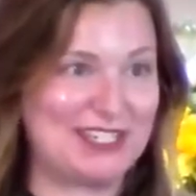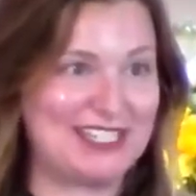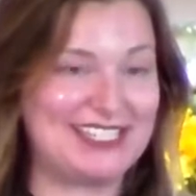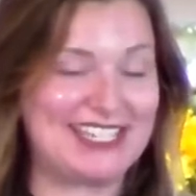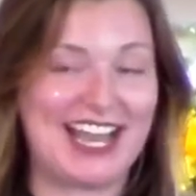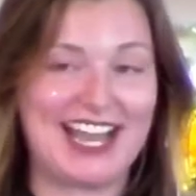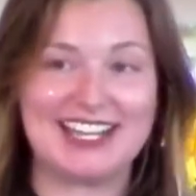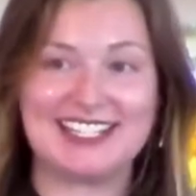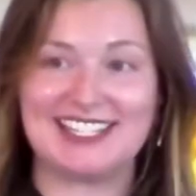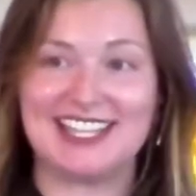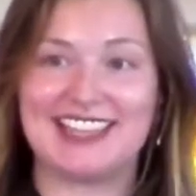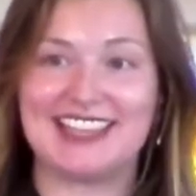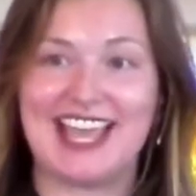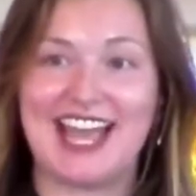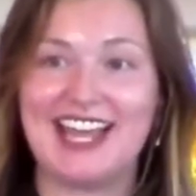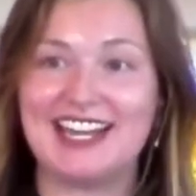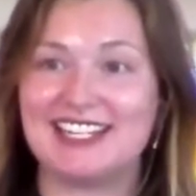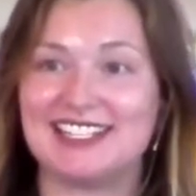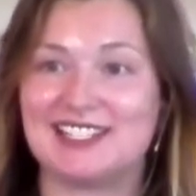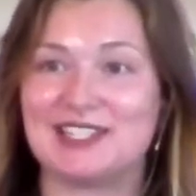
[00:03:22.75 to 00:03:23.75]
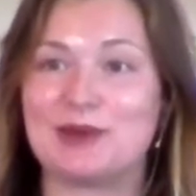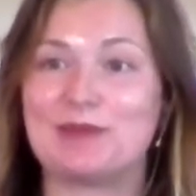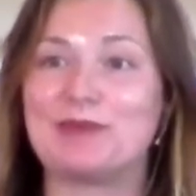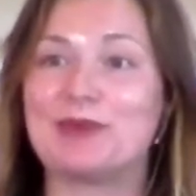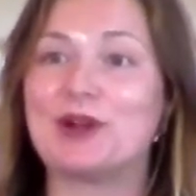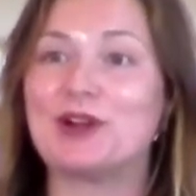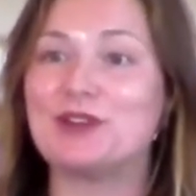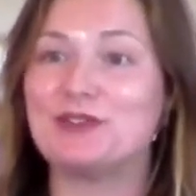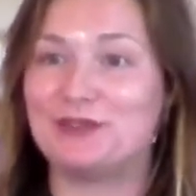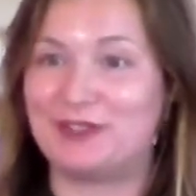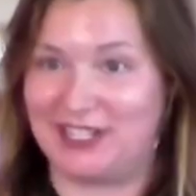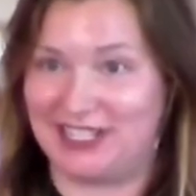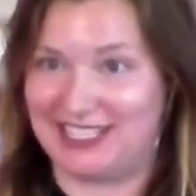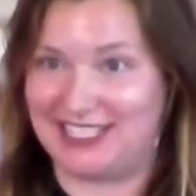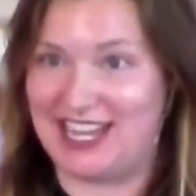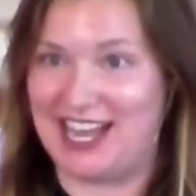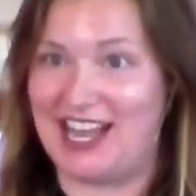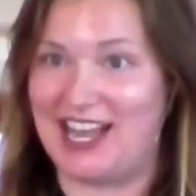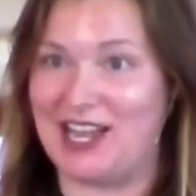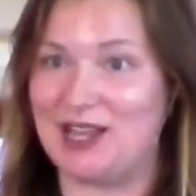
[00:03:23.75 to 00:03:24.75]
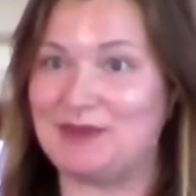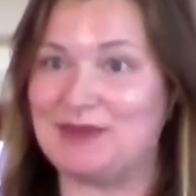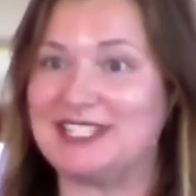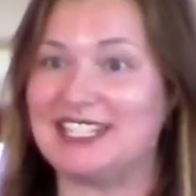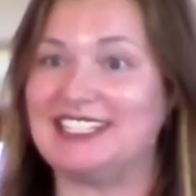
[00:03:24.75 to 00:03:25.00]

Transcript: decides that that is the perfect time